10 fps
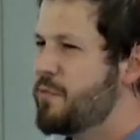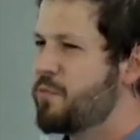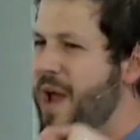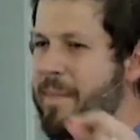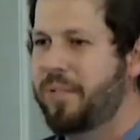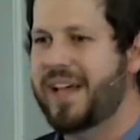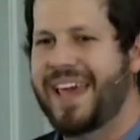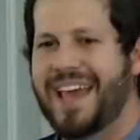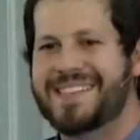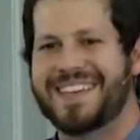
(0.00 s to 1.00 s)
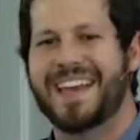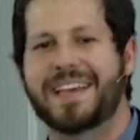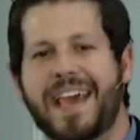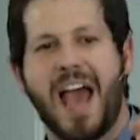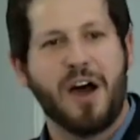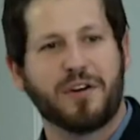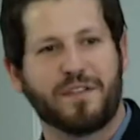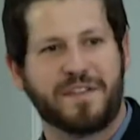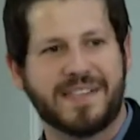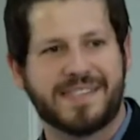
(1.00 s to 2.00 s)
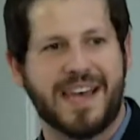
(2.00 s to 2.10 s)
replicates and counterfeits